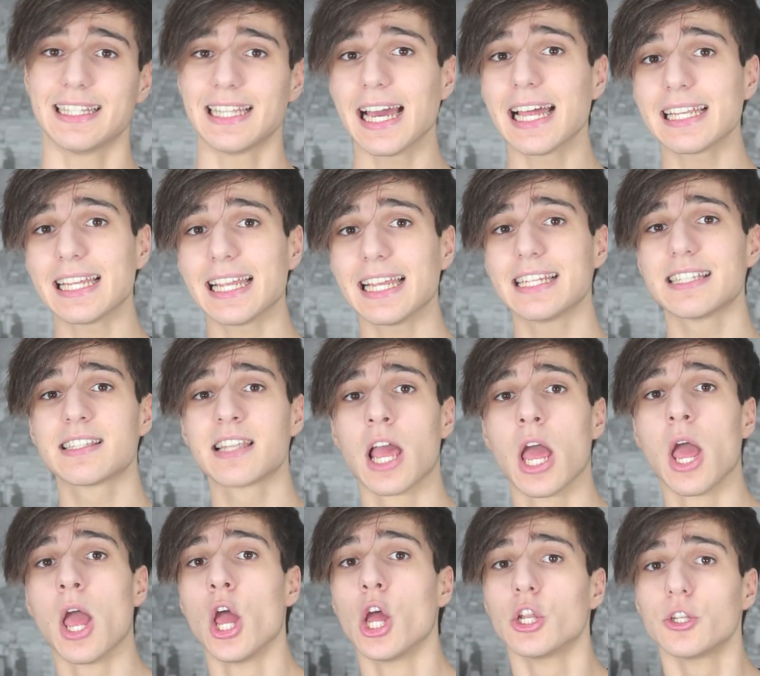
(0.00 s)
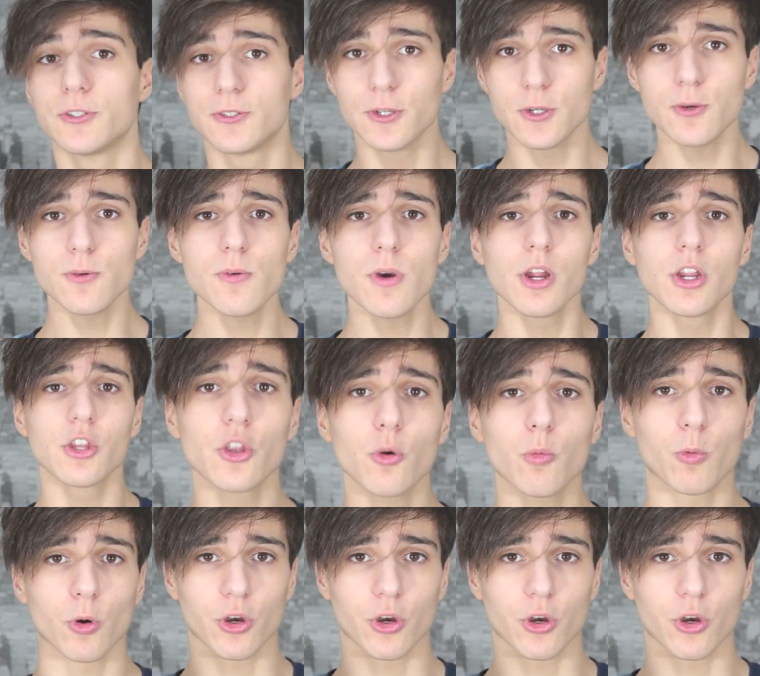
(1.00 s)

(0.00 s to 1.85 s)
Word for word: and that is do your